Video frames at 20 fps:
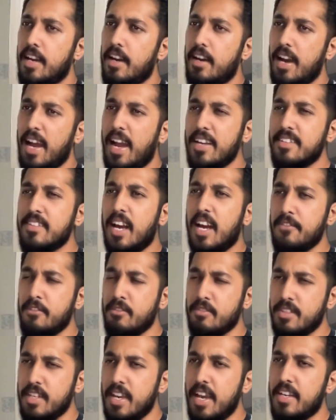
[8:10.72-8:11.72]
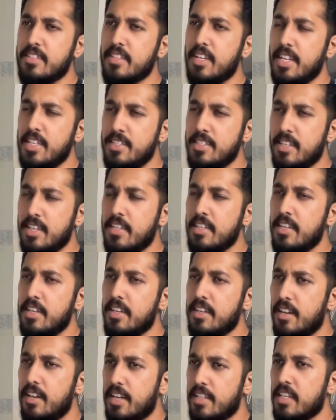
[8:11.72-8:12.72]
As I would say, as an
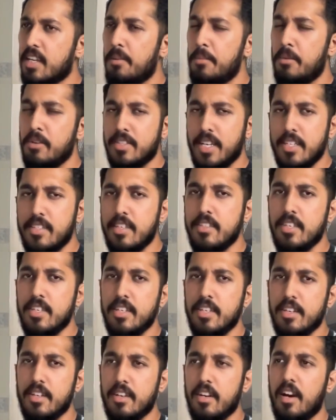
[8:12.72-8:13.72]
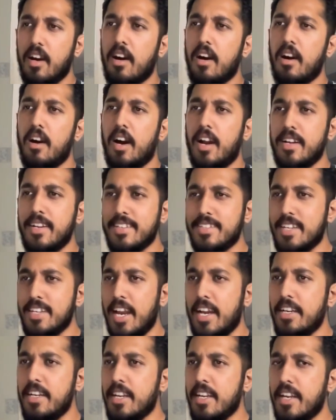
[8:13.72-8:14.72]
engineer, as a computer science engineer,
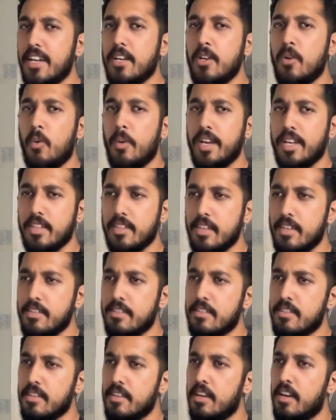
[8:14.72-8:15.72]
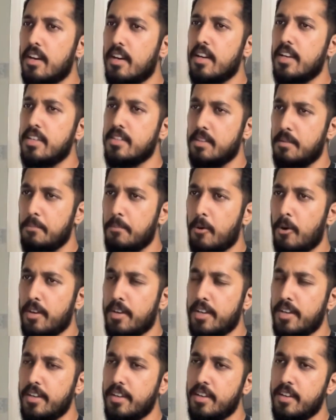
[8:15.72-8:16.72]
understanding and knowing this is
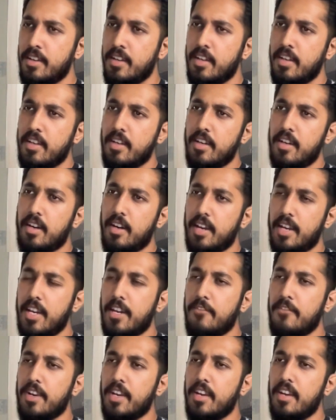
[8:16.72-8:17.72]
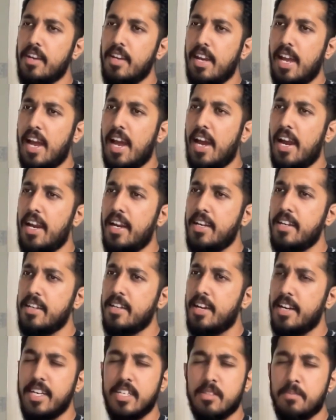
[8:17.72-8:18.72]
important in a way, and
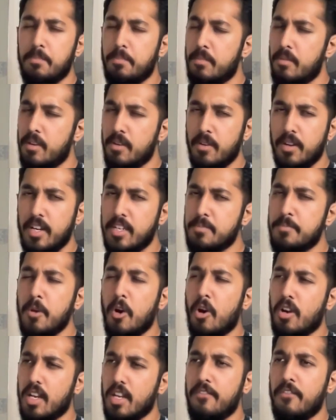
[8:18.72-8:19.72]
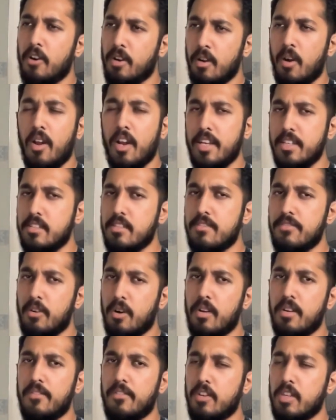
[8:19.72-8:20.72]
it's purely for knowledge,
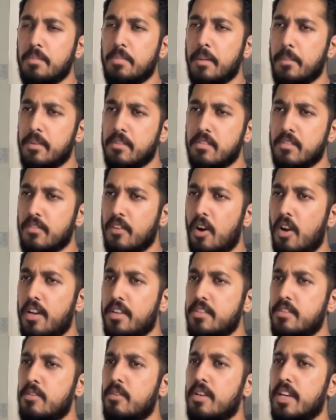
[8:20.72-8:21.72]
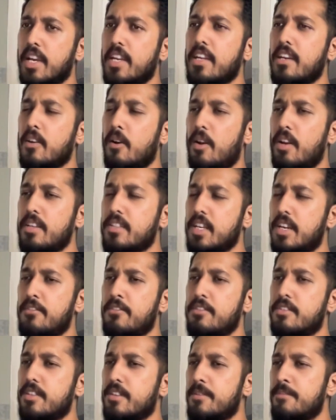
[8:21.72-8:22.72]
for the purpose of knowledge, gaining knowledge, I would
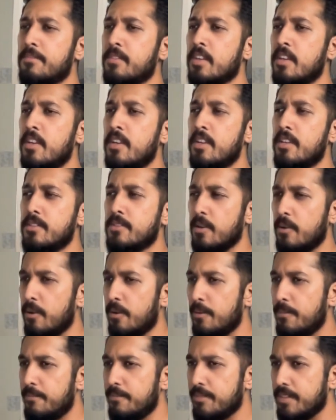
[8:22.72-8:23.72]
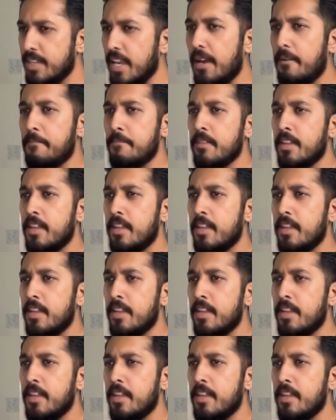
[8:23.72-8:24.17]
say. So yeah,